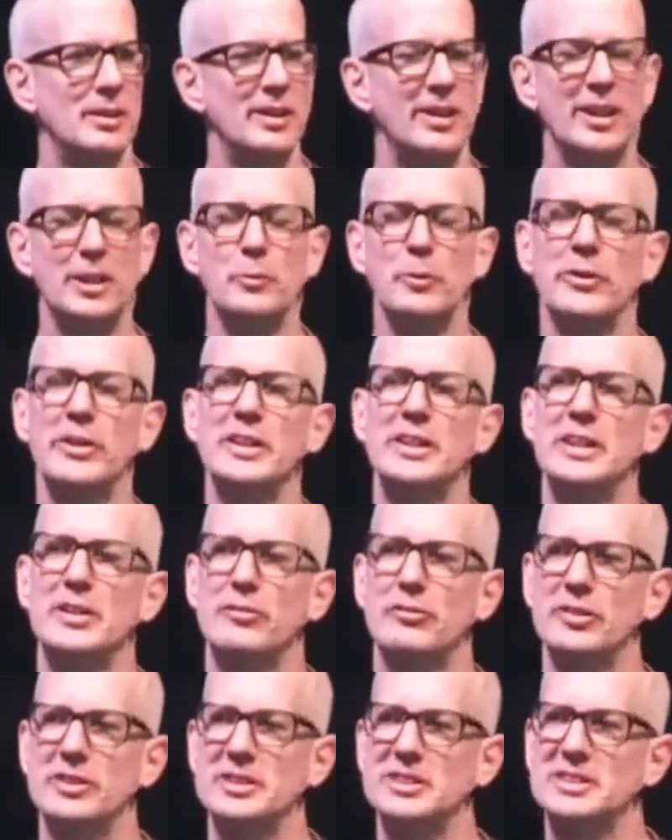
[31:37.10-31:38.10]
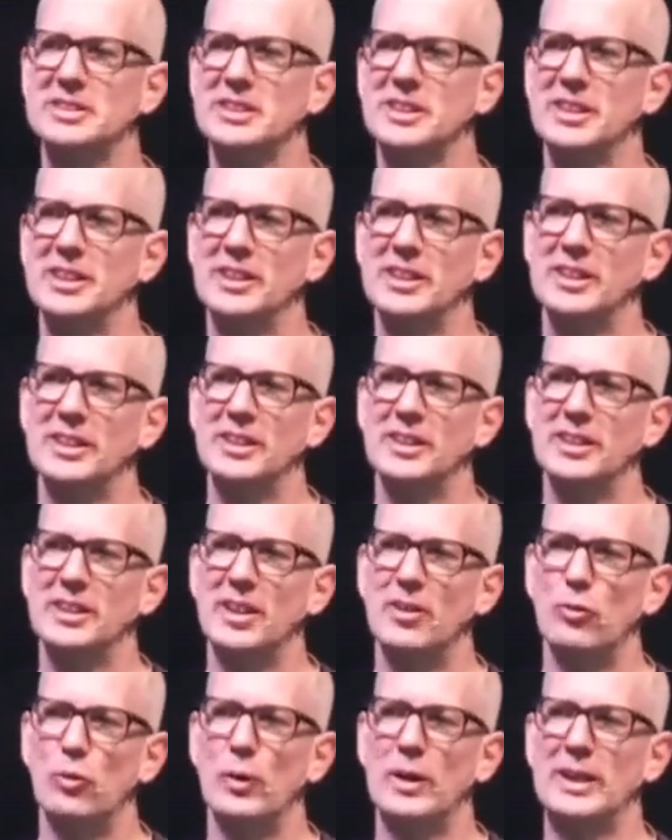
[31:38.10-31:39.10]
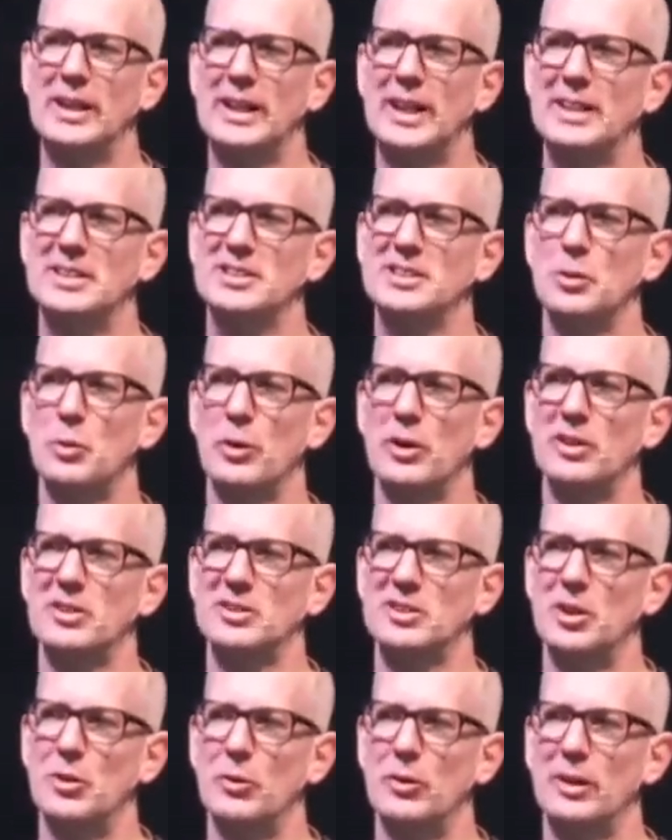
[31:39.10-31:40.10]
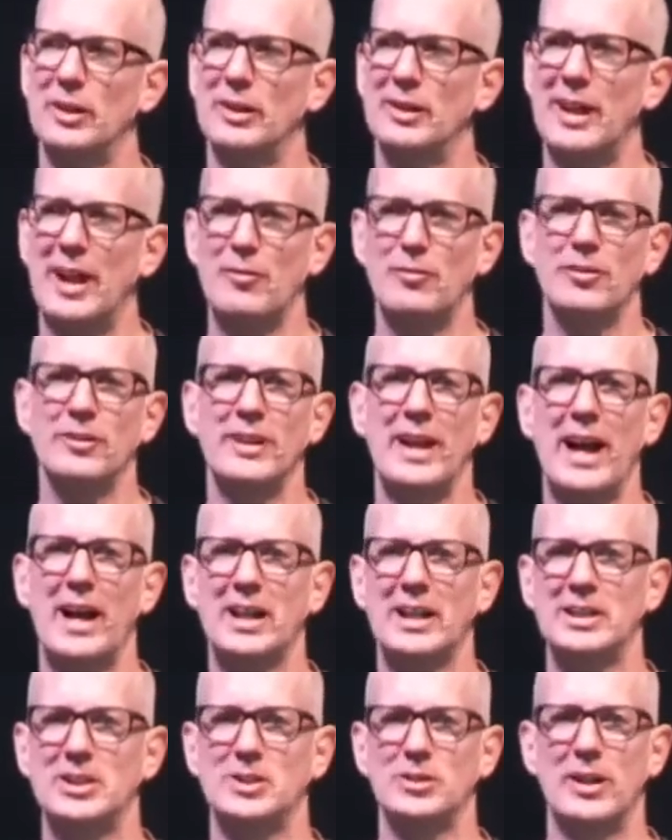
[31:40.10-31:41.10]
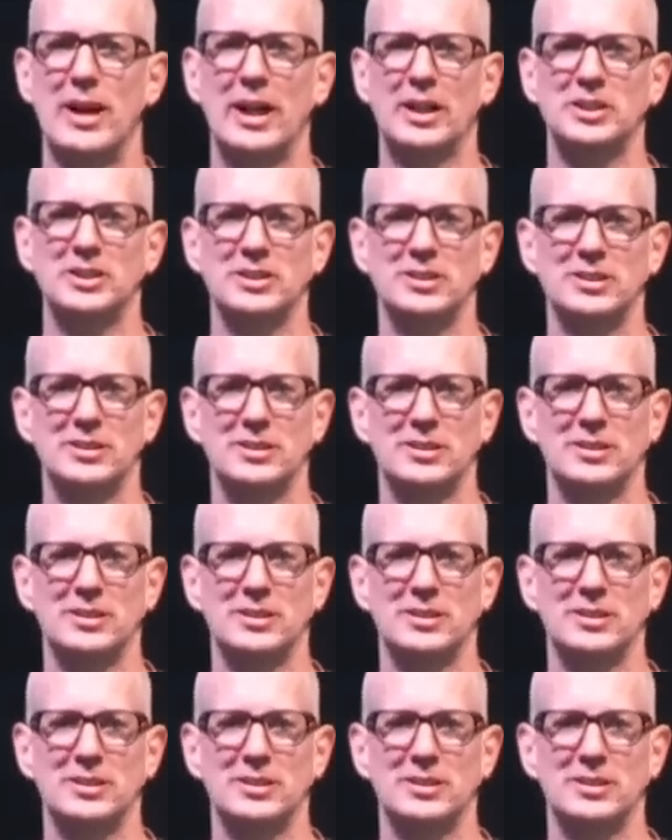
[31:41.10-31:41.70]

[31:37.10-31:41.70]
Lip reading: Think about the difference of when he gets to where he's going after that interaction.